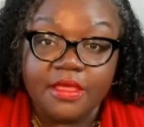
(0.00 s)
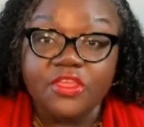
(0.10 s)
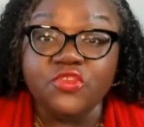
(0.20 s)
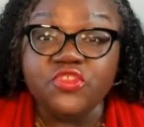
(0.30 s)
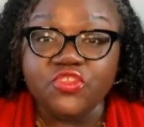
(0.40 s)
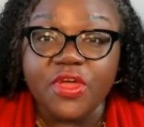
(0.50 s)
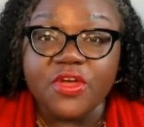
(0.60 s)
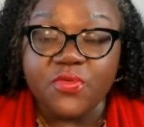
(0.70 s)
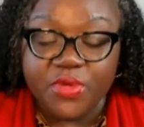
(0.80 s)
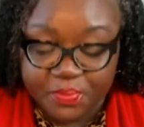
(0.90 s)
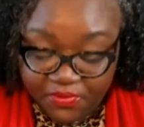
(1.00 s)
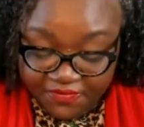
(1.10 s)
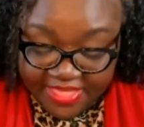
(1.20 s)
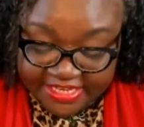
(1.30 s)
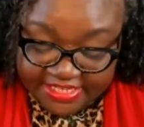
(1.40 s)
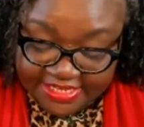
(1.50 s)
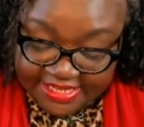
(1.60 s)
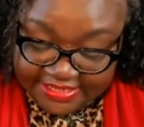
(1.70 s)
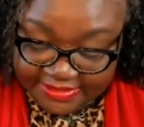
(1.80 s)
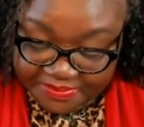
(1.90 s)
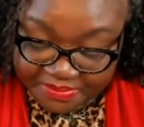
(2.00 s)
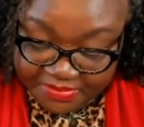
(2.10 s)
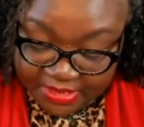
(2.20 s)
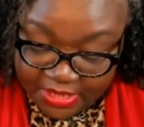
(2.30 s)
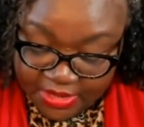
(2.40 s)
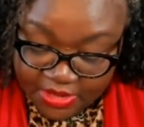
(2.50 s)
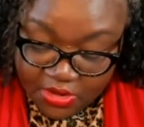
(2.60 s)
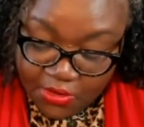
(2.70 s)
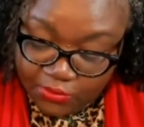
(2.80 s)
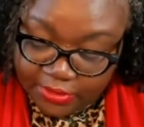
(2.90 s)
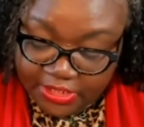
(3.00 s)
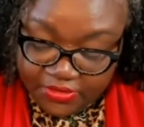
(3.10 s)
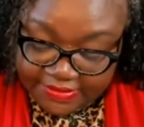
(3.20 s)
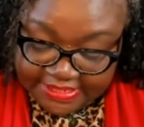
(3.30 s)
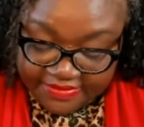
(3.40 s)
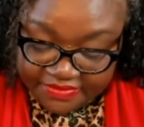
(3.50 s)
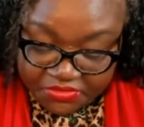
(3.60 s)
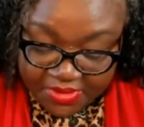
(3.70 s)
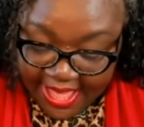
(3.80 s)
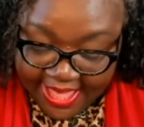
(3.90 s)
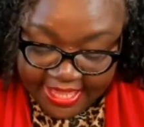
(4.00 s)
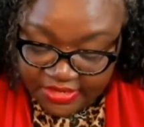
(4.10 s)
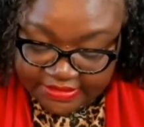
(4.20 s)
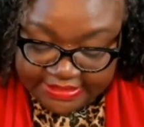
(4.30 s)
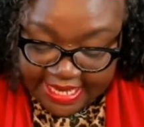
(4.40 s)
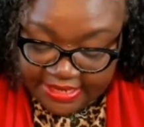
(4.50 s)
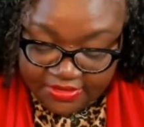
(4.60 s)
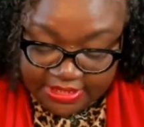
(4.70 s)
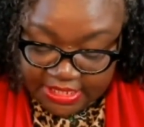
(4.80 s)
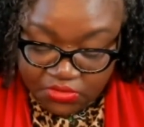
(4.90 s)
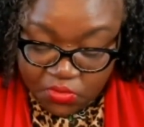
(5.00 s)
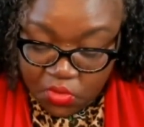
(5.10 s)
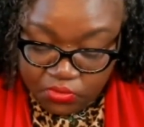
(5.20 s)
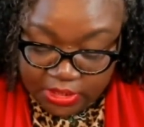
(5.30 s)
You struggle with perfectionism, holding yourself to a higher standard than you hold